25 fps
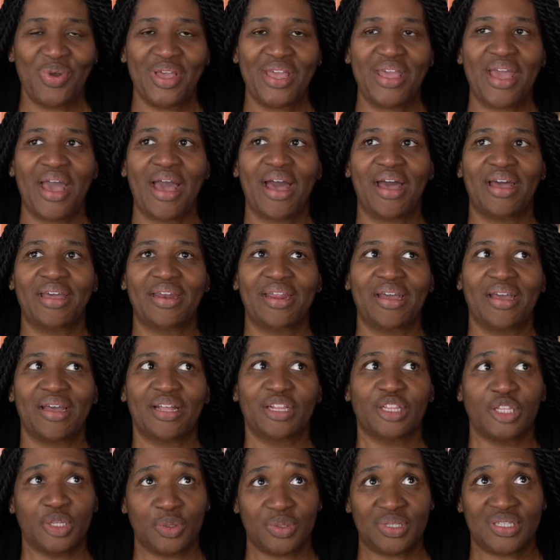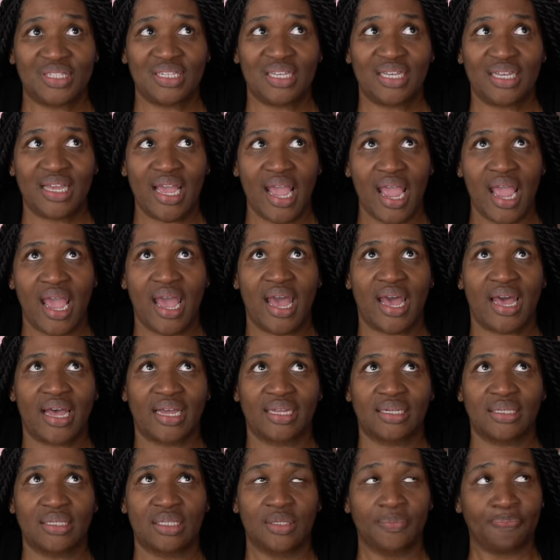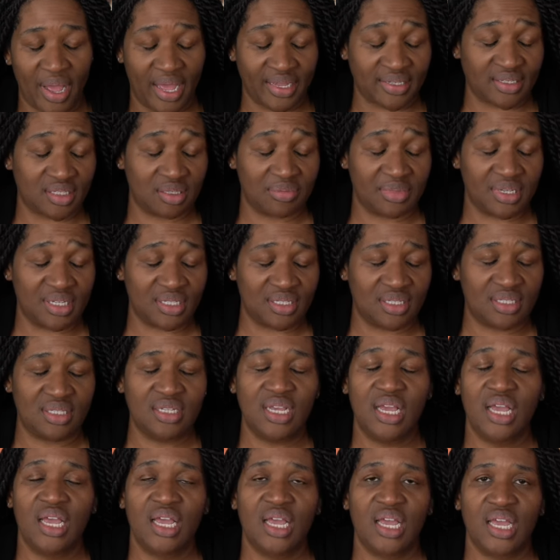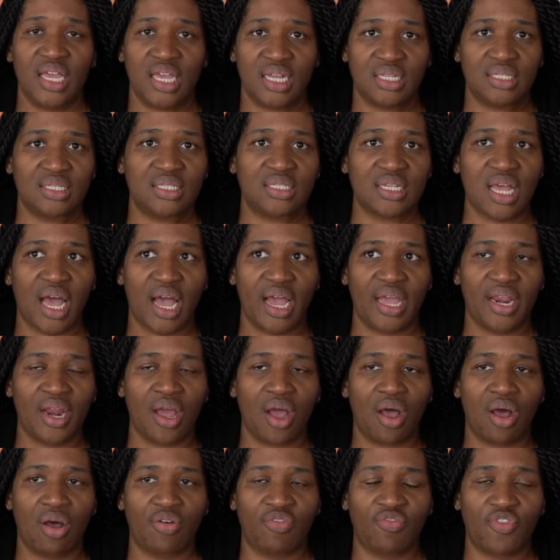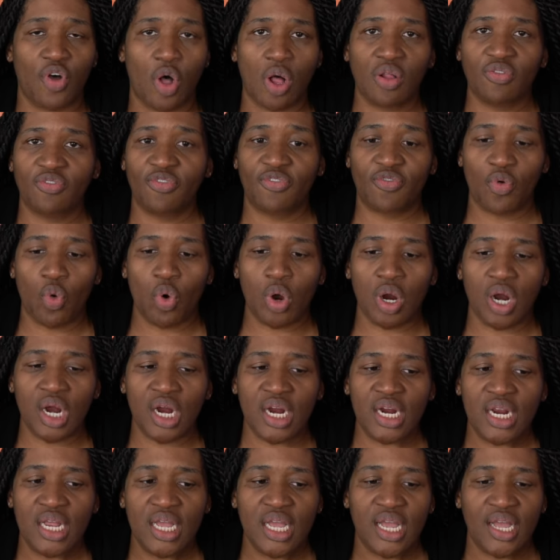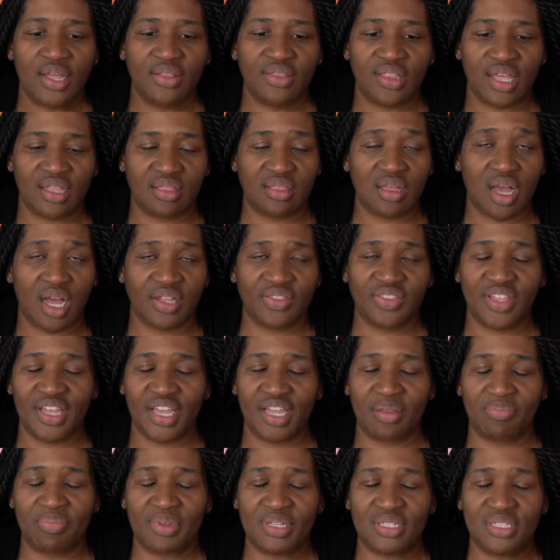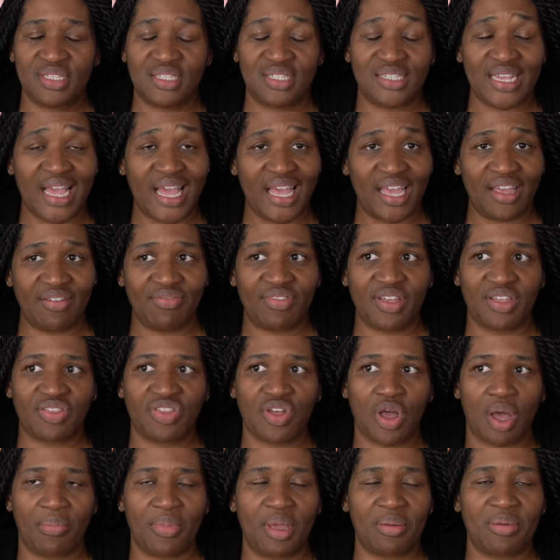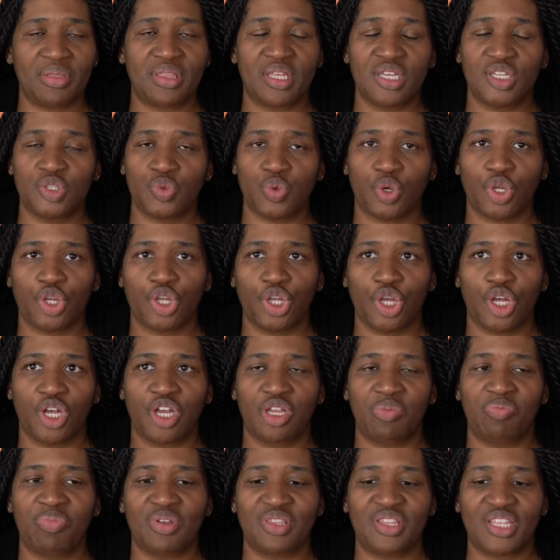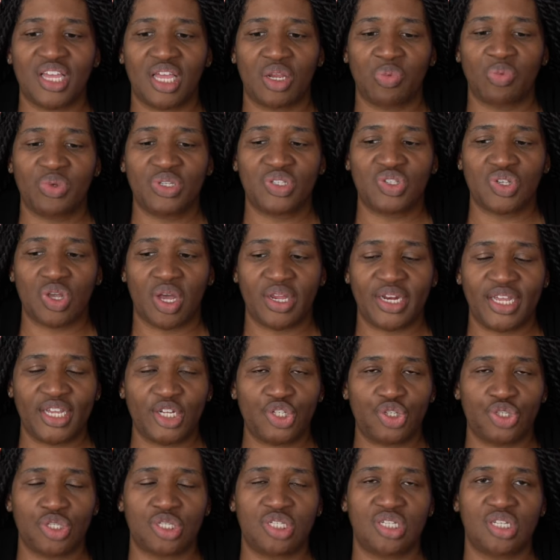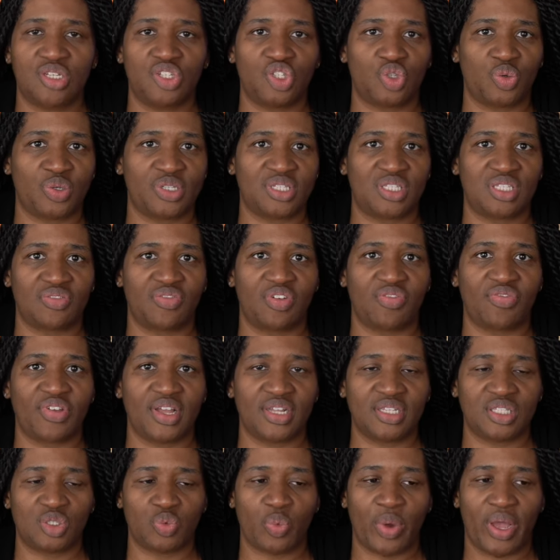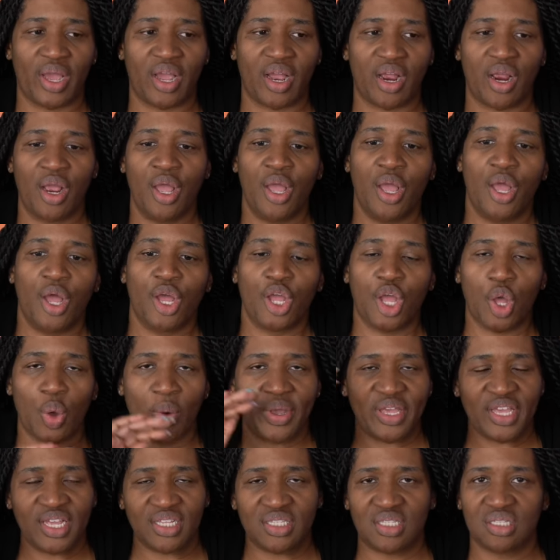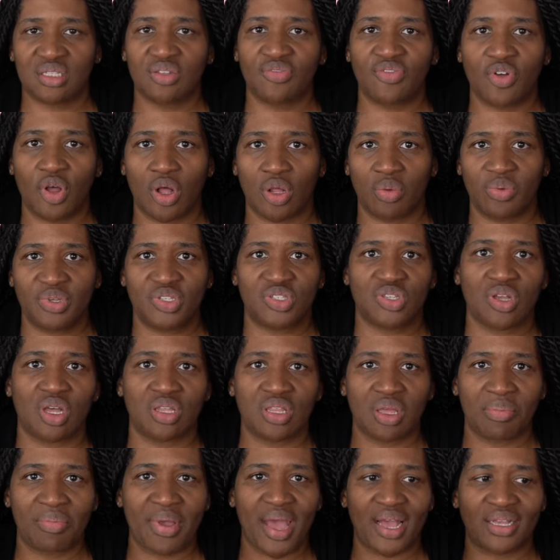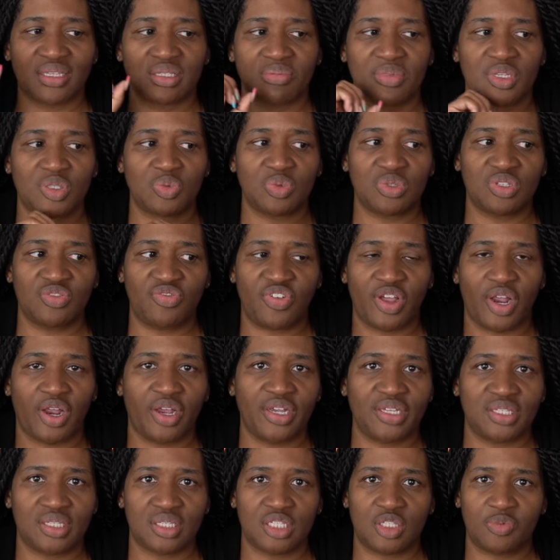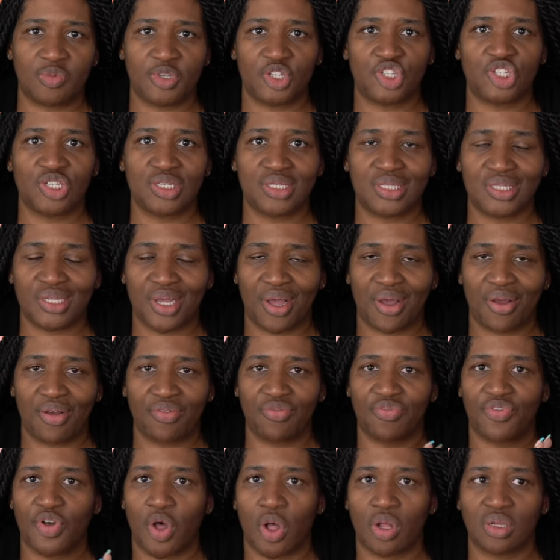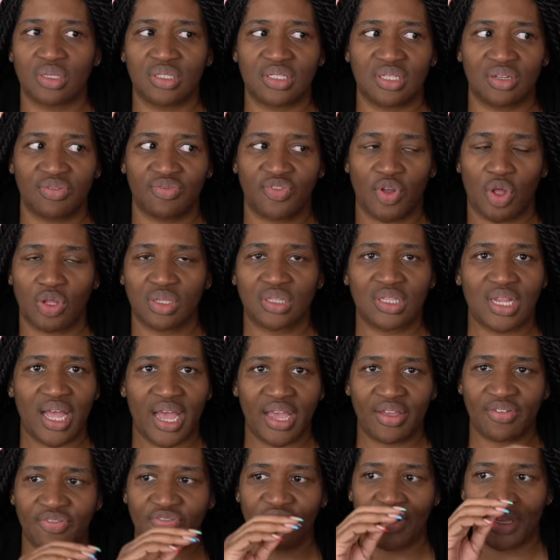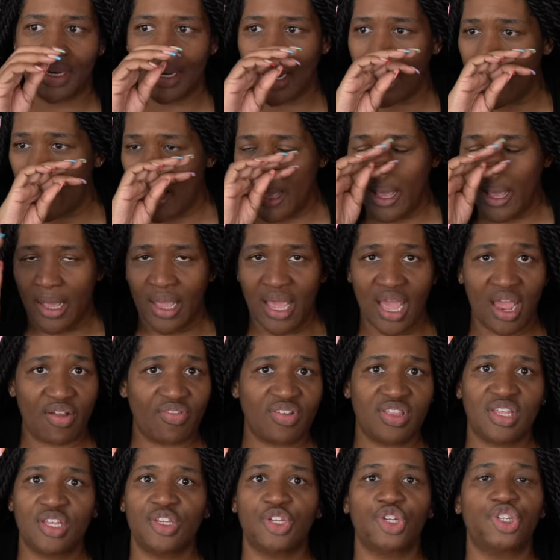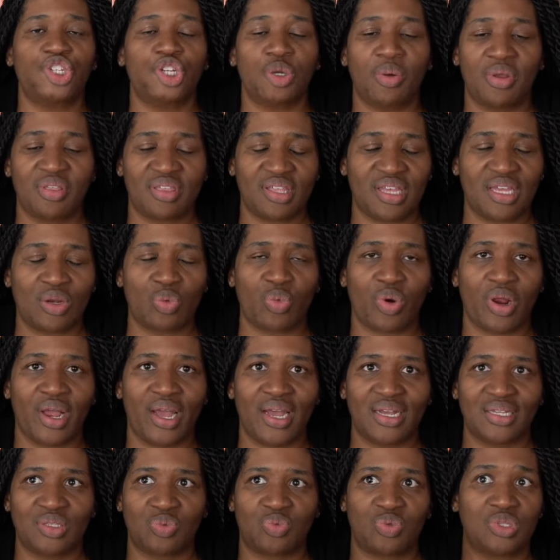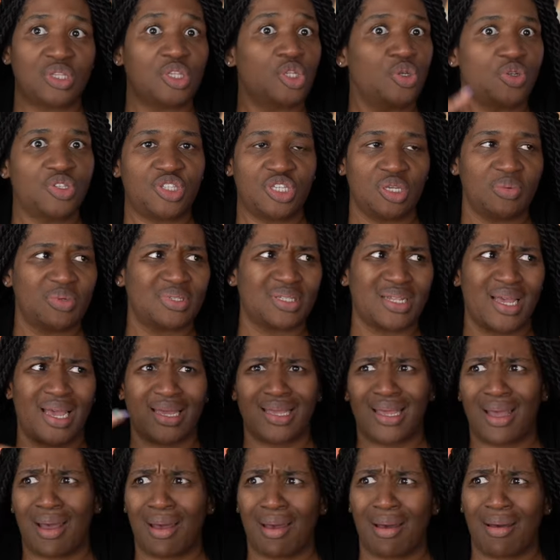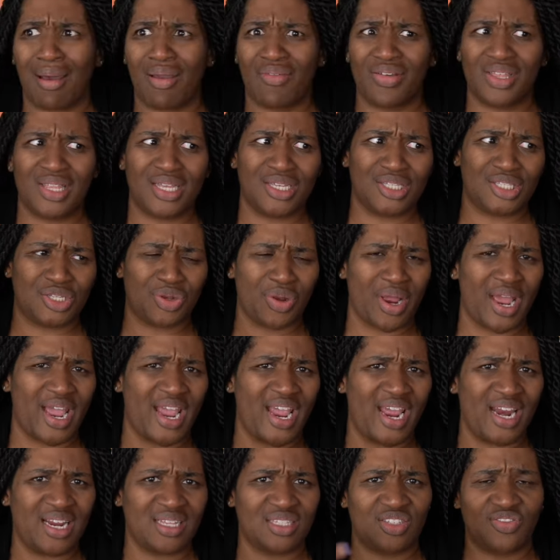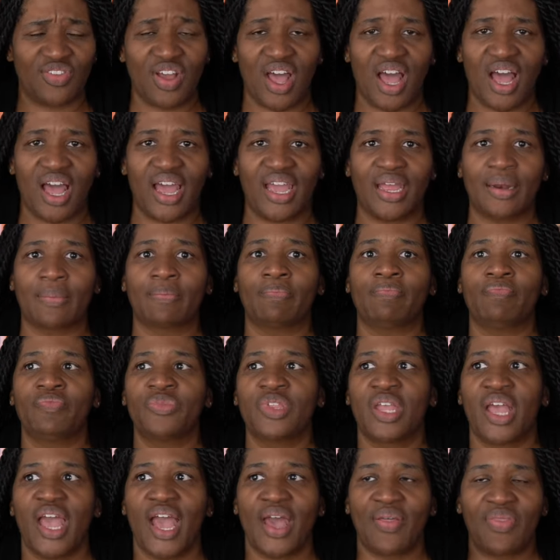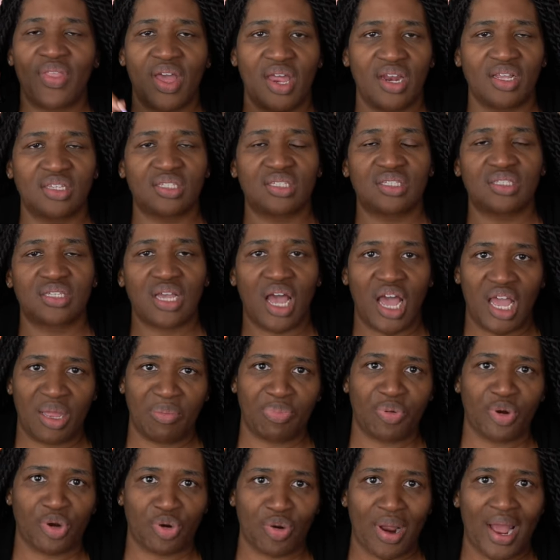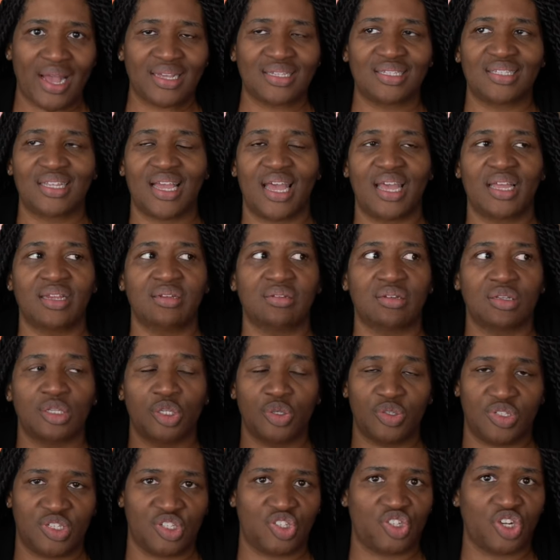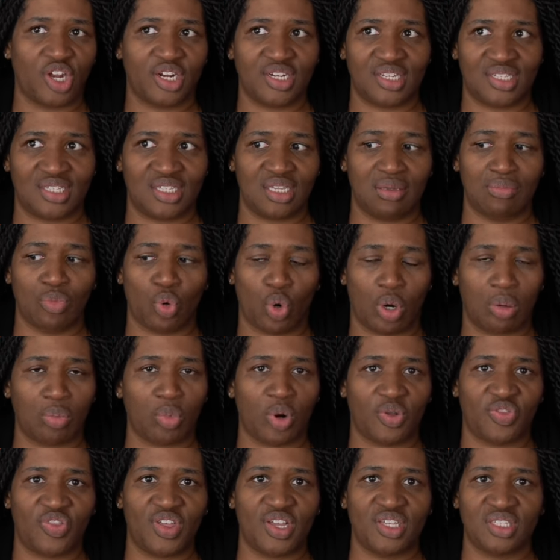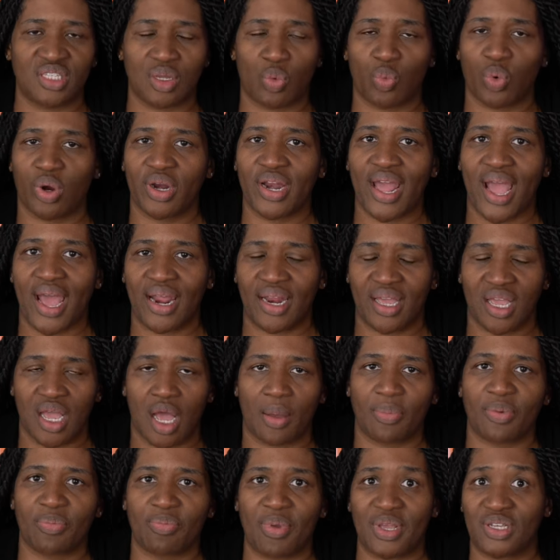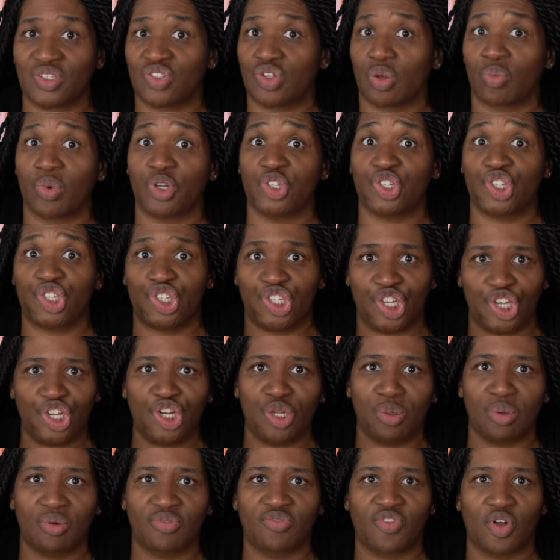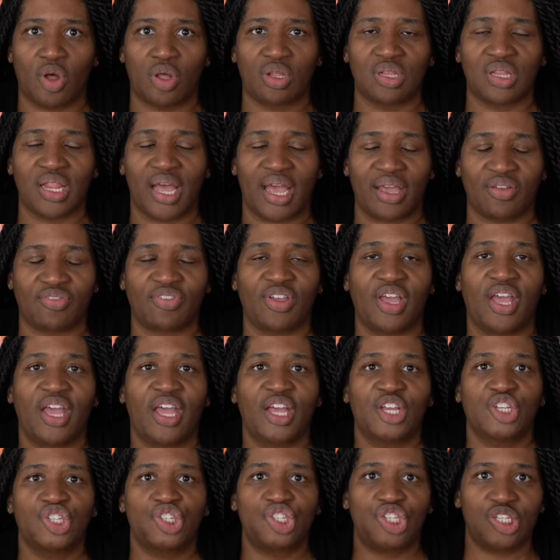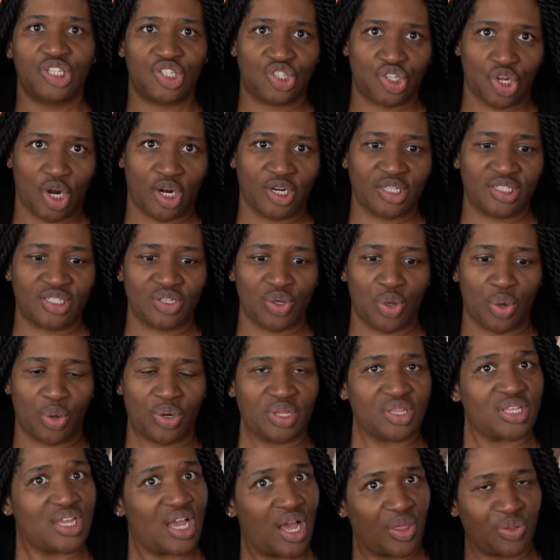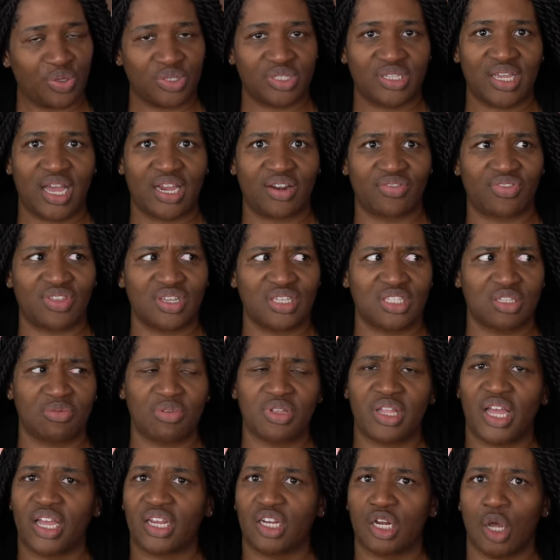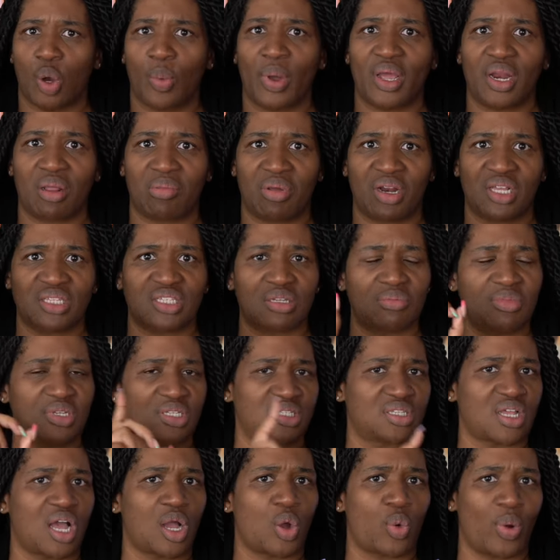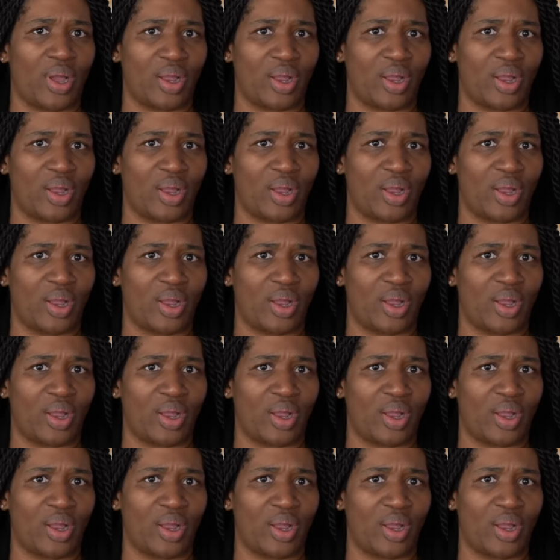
we had uh, Lucy and Maximus inside of Vault 4. They thought they had been saved. They thought maybe things were good, but then we saw an interesting twist of events where going into the vault, we saw that Maximus was very suspicious of Vault and Vault life and everything to do with it. Whereas Lucy was like, oh, everything's great. It's fine. And then as time progressed and Lucy started to see more and more things that weren't adding up based on what she knew in vault life, she started to go to the other side of things and be like, no, wait a minute, something's not